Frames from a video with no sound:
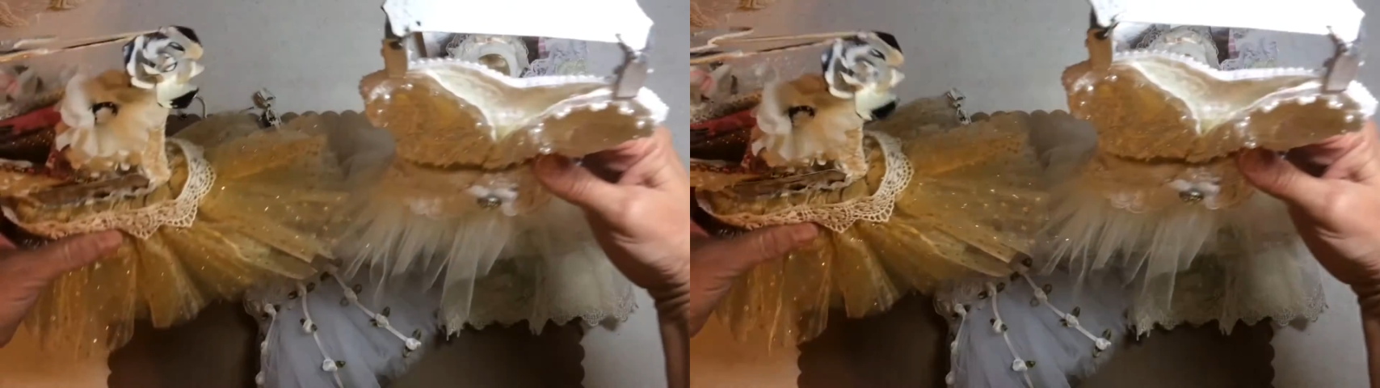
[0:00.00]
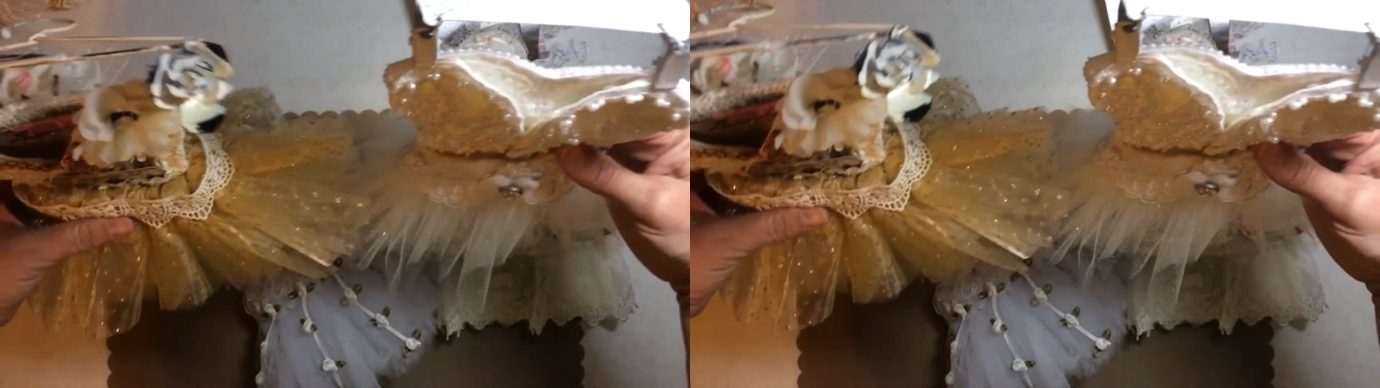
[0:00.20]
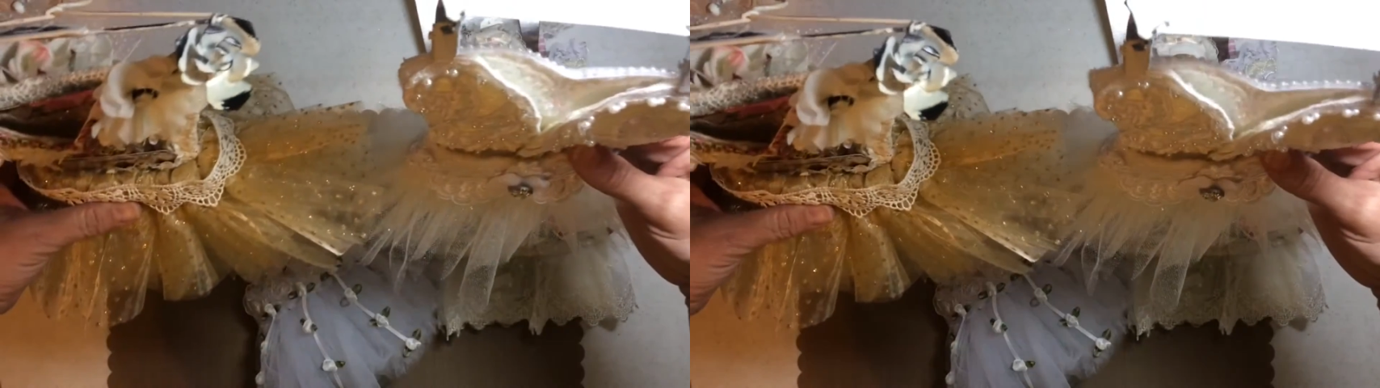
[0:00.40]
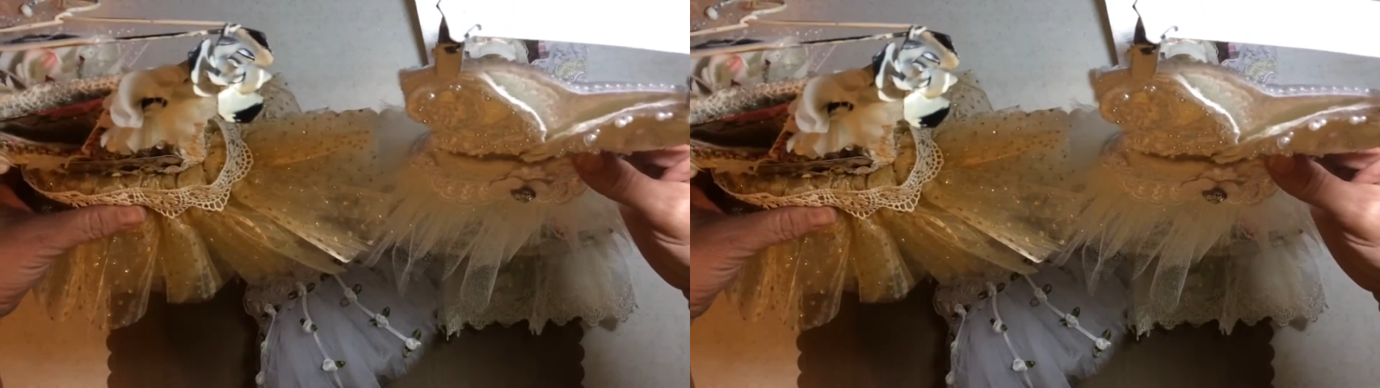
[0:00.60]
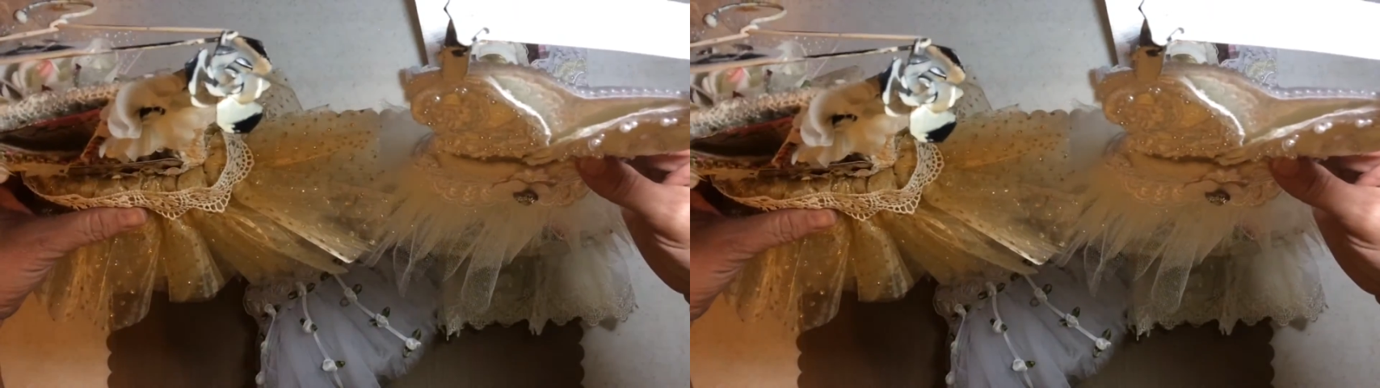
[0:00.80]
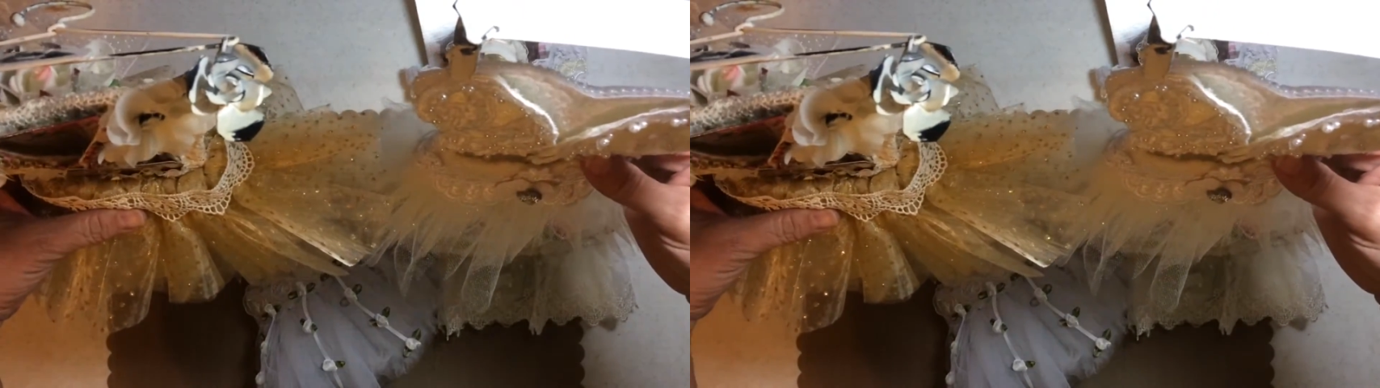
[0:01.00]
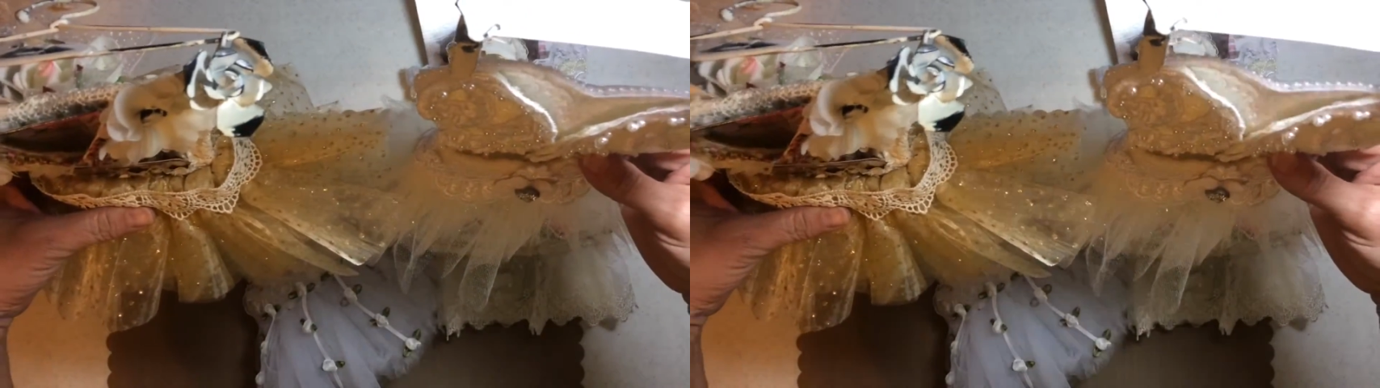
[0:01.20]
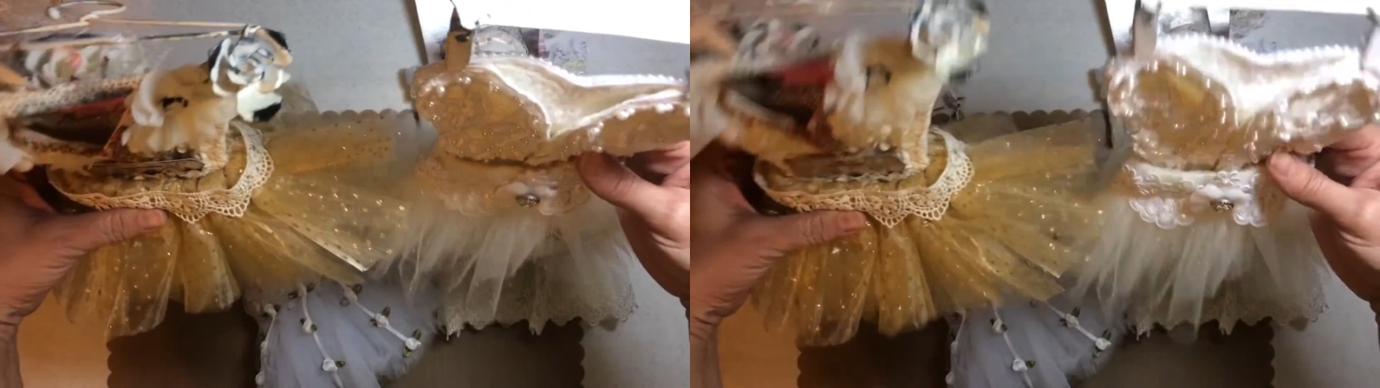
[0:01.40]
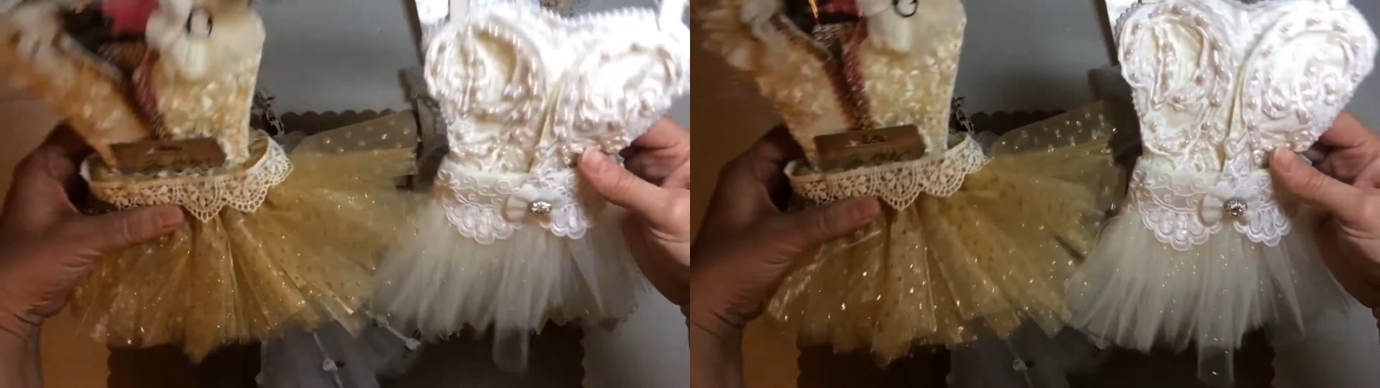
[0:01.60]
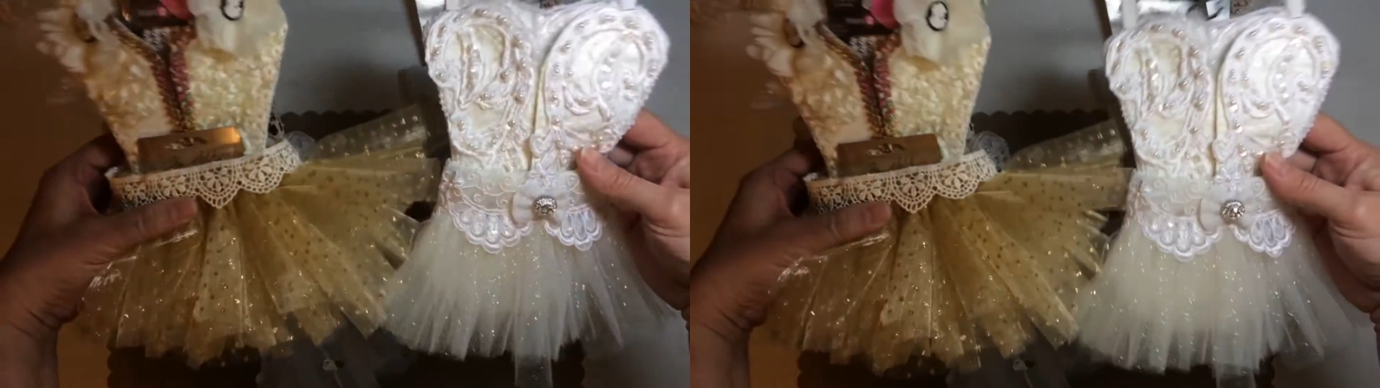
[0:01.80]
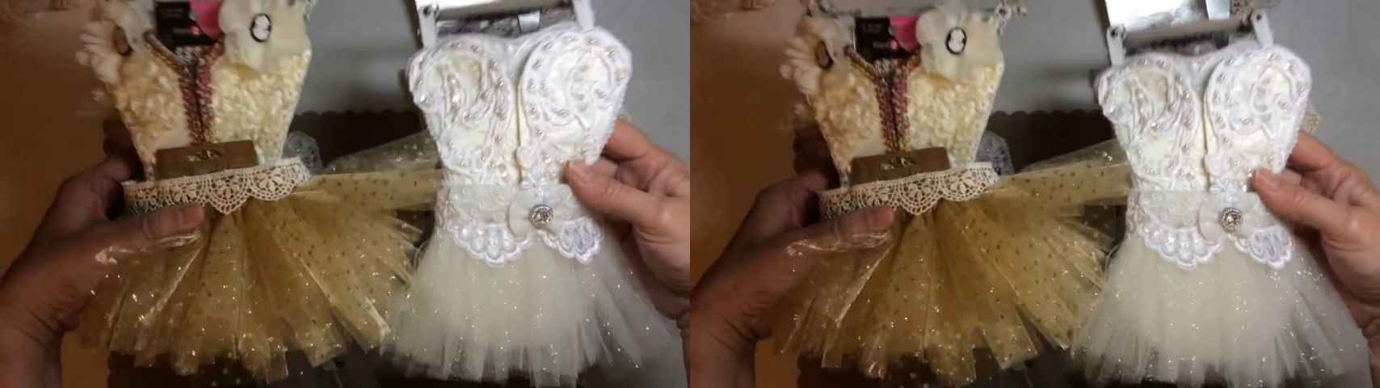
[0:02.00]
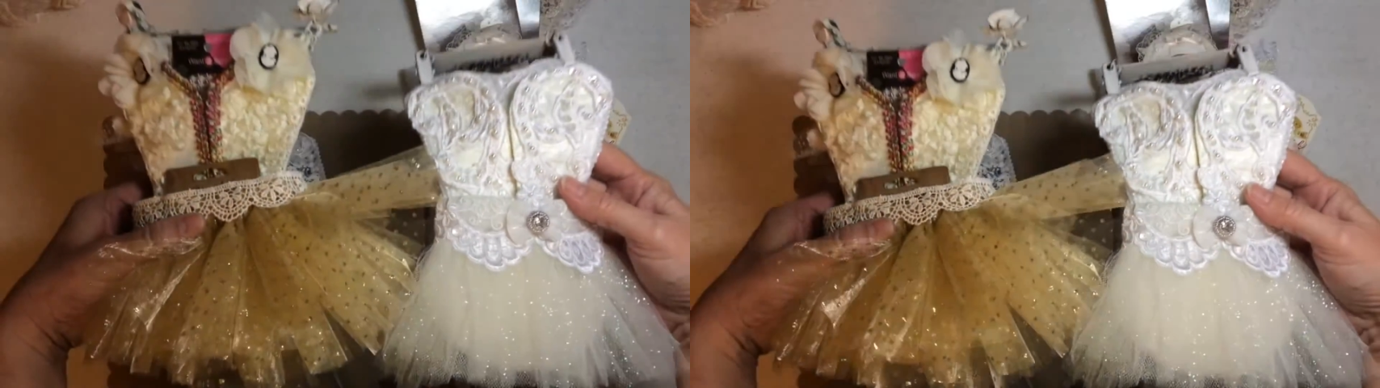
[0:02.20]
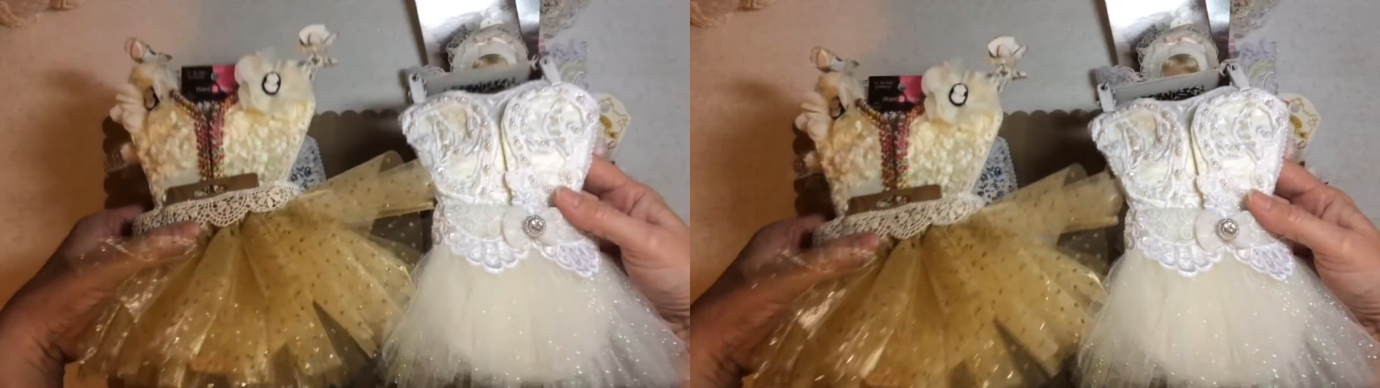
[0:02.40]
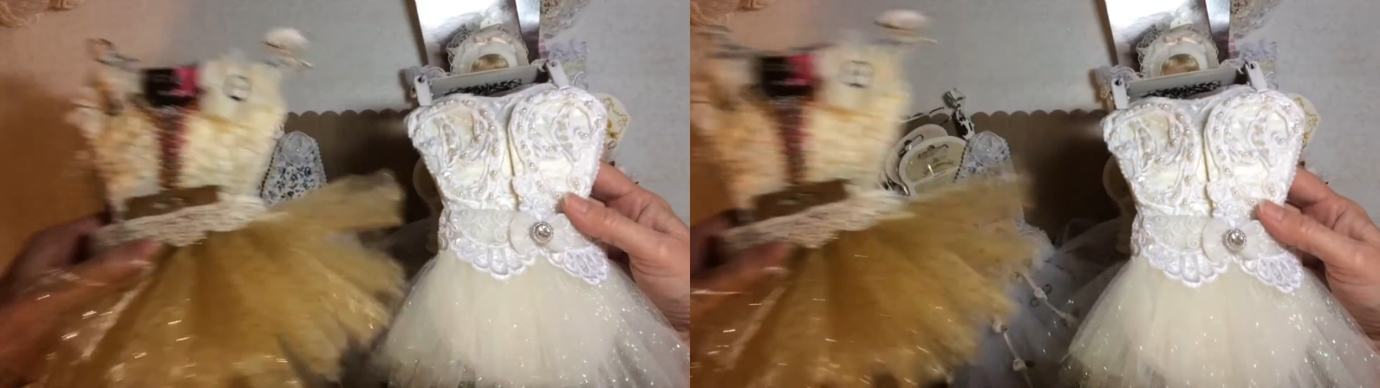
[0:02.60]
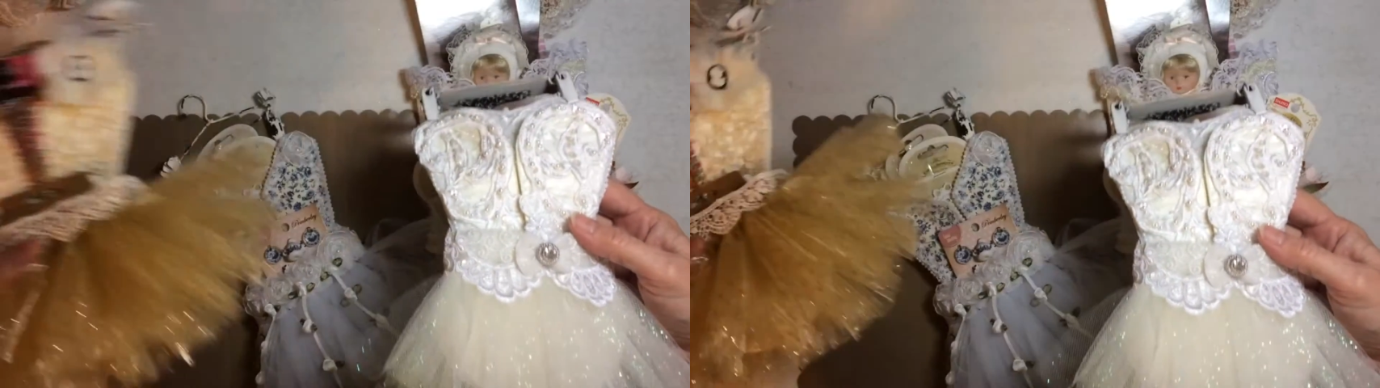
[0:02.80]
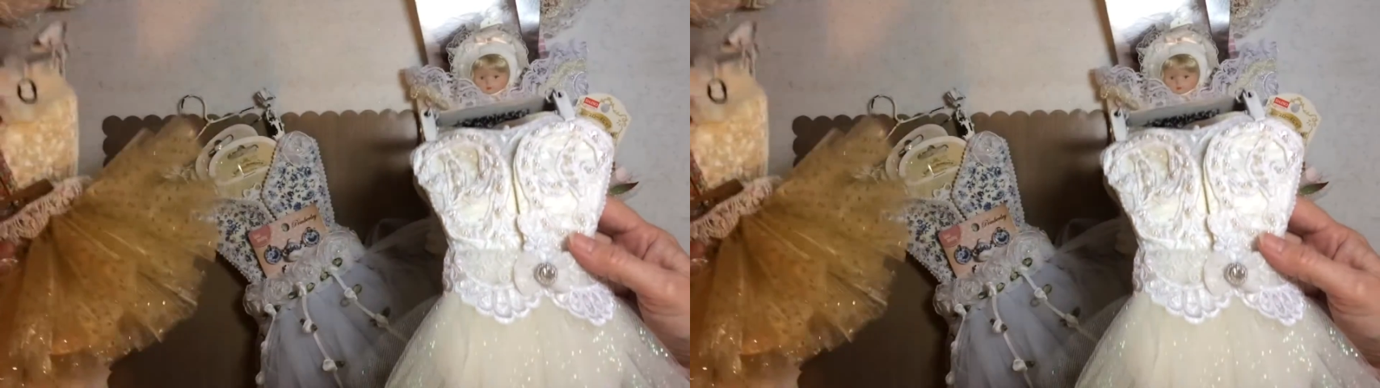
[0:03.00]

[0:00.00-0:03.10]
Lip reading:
No face is visible, so there are no lips to read.